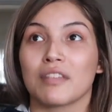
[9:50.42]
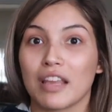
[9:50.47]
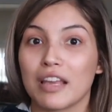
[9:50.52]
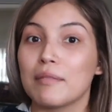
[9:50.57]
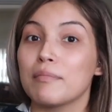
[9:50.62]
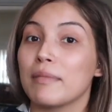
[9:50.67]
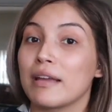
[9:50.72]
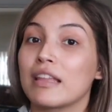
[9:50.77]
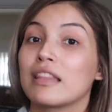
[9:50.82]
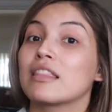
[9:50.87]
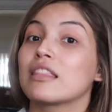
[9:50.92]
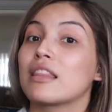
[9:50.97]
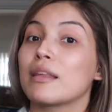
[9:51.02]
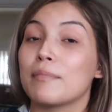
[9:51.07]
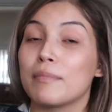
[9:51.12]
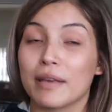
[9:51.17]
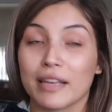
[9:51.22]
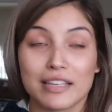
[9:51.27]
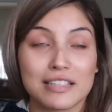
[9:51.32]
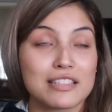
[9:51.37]
it made
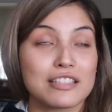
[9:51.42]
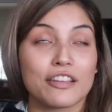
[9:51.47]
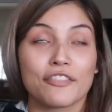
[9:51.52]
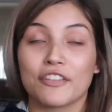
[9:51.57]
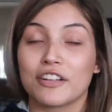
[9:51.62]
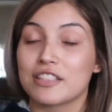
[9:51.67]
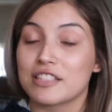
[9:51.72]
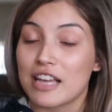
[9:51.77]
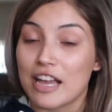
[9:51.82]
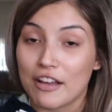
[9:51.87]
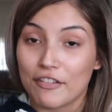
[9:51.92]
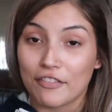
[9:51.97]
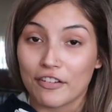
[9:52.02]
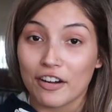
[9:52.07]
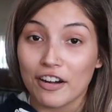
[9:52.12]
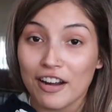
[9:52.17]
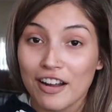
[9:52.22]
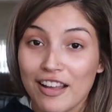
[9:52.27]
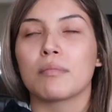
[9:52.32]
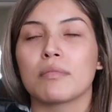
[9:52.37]
the biggest difference
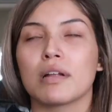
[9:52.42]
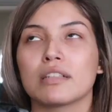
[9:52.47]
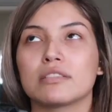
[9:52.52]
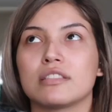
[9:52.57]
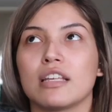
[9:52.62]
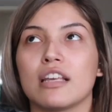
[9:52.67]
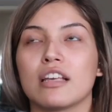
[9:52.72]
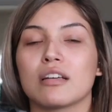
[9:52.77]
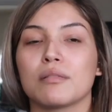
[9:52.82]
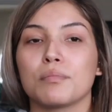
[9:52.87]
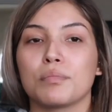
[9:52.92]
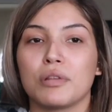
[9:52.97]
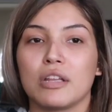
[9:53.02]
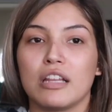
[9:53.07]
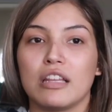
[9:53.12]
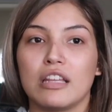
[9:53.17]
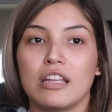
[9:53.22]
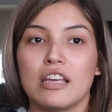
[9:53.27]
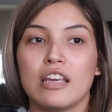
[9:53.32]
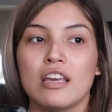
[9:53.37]
ever. I'm not saying
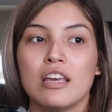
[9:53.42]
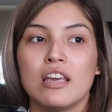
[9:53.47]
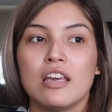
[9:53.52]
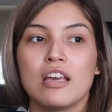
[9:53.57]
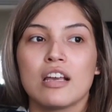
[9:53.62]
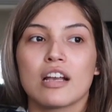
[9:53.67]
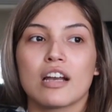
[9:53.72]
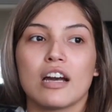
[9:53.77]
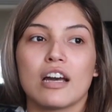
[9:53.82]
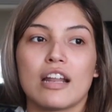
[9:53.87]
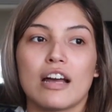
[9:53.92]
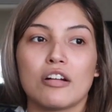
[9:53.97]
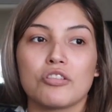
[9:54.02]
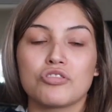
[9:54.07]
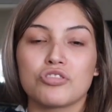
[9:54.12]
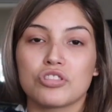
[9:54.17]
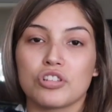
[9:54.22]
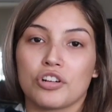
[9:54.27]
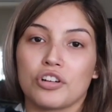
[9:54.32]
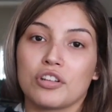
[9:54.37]
completely cut
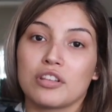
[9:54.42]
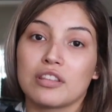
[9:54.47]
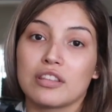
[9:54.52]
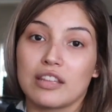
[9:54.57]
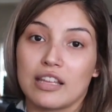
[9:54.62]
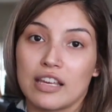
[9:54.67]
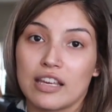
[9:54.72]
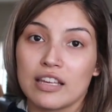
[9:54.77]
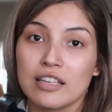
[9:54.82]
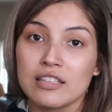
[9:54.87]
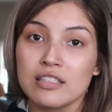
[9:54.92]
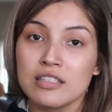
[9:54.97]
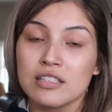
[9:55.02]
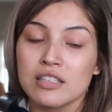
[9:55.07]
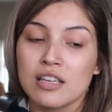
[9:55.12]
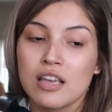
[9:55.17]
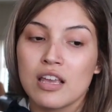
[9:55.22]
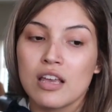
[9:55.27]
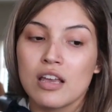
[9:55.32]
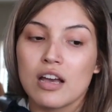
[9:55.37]
out certain things
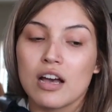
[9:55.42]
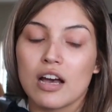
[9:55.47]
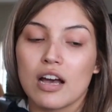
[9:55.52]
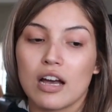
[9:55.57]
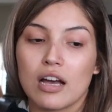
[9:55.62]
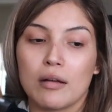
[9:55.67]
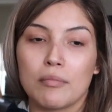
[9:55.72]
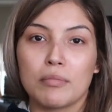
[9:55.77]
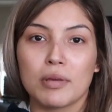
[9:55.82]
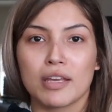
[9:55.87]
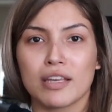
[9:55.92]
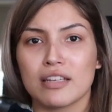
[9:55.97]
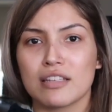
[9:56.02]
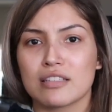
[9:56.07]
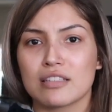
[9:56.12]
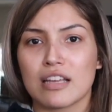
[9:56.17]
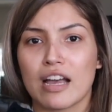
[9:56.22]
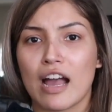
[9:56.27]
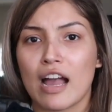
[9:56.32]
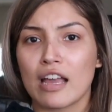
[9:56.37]
um,
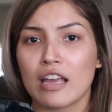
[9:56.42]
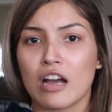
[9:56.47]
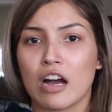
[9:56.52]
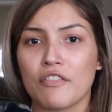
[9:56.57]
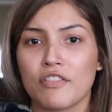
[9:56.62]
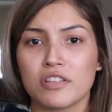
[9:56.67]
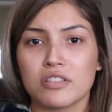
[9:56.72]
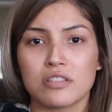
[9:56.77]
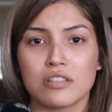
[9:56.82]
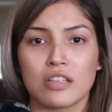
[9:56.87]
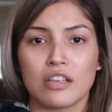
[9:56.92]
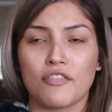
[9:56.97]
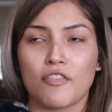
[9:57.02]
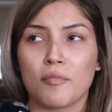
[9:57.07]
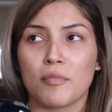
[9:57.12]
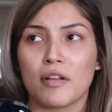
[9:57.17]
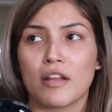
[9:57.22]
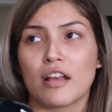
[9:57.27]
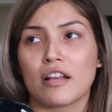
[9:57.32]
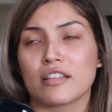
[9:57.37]
because I obviously
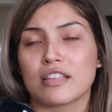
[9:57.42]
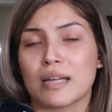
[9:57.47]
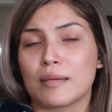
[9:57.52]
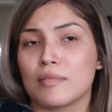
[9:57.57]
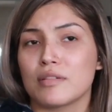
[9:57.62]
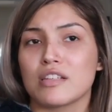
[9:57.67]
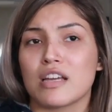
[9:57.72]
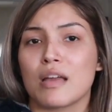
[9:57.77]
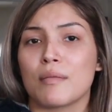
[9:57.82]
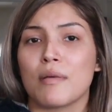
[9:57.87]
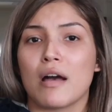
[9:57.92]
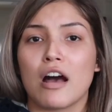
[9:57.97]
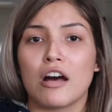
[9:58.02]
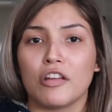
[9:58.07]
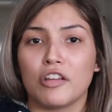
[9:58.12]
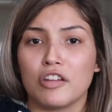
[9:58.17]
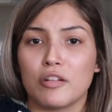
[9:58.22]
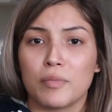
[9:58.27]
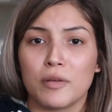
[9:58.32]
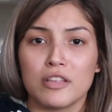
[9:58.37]
from time to time
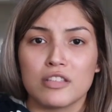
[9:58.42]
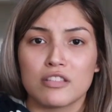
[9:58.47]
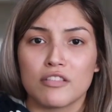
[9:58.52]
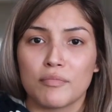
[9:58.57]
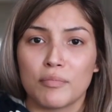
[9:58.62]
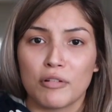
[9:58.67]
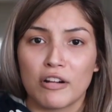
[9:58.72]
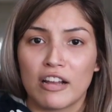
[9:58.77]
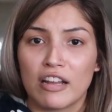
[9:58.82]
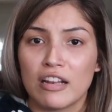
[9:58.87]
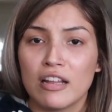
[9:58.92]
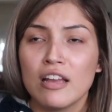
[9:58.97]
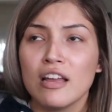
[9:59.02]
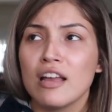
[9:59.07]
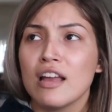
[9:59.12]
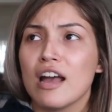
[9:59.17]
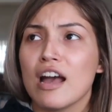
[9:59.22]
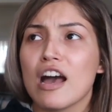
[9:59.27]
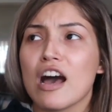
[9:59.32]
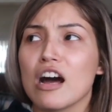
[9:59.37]
I'll eat a piece of bread.
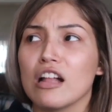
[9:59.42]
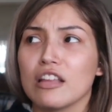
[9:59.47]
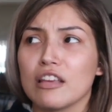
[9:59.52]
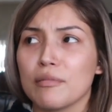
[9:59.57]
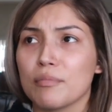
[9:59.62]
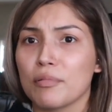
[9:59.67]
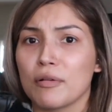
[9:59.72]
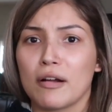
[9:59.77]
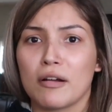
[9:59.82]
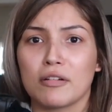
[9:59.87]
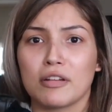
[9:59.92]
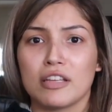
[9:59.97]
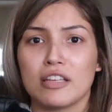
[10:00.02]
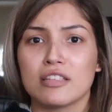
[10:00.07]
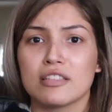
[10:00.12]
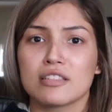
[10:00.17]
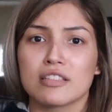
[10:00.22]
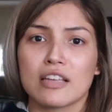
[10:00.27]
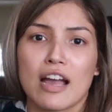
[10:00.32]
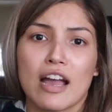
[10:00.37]
I'll eat
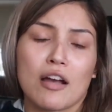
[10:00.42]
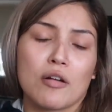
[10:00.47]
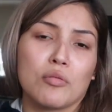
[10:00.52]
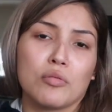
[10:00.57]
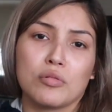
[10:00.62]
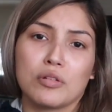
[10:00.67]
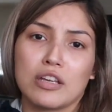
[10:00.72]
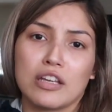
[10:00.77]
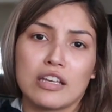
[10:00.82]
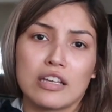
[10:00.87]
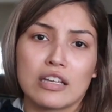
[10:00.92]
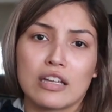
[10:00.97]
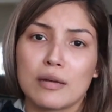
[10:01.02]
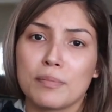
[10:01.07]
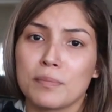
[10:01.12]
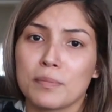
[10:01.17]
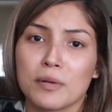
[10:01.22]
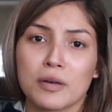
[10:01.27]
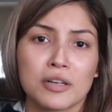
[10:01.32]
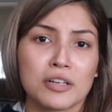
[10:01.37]
brownies, I will eat
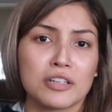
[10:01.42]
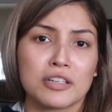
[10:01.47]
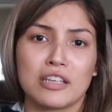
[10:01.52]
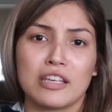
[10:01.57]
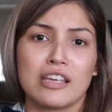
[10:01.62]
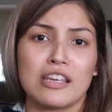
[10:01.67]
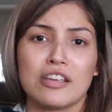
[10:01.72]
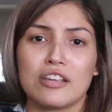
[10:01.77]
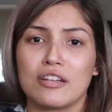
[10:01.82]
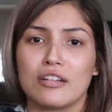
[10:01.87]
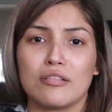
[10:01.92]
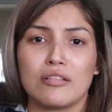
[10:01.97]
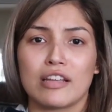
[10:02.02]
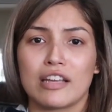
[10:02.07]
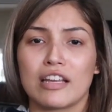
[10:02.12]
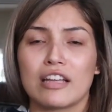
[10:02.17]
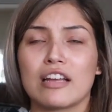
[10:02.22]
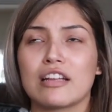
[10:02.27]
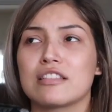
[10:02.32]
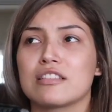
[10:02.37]
a, a cookie, you know,
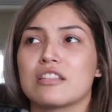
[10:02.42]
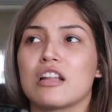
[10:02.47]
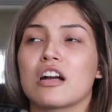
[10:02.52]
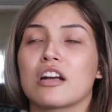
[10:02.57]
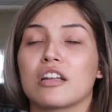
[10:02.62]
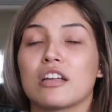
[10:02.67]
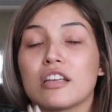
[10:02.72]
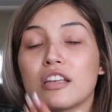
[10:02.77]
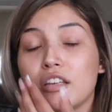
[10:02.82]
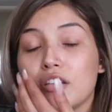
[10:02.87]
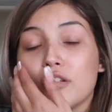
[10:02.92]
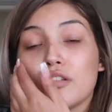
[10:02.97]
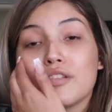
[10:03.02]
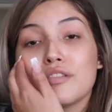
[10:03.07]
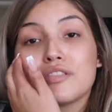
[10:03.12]
like it's not gonna kill